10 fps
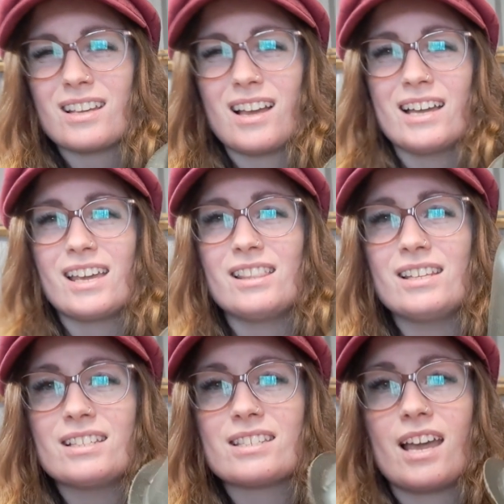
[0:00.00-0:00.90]
I get
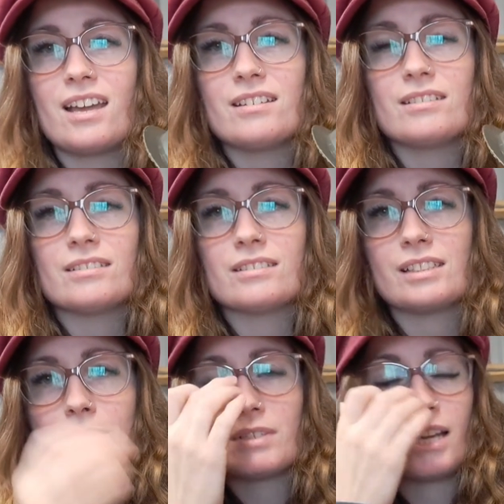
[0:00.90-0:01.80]
these sent
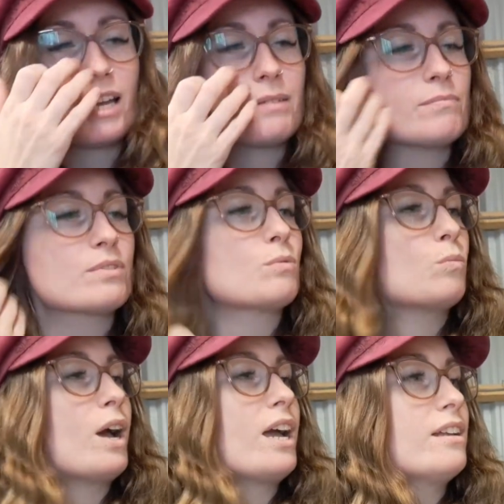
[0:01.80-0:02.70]
sometimes
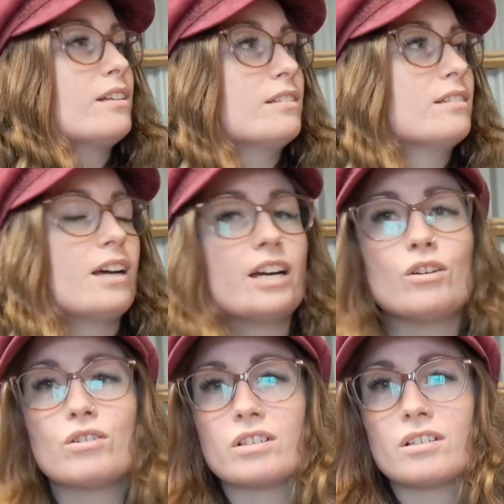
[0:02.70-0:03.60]
when I
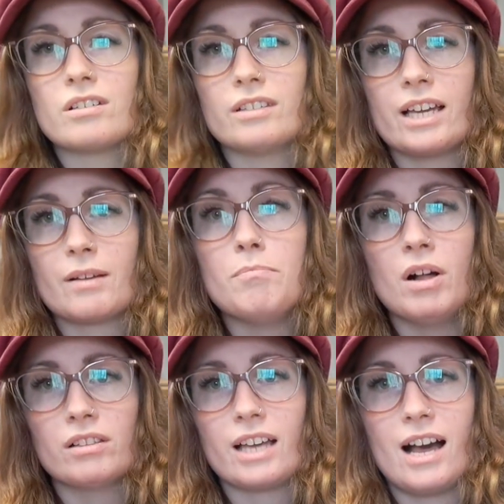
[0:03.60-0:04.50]
order like
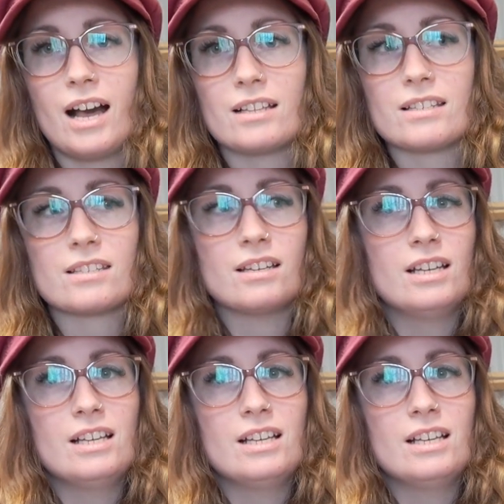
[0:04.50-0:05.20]
bulk hats.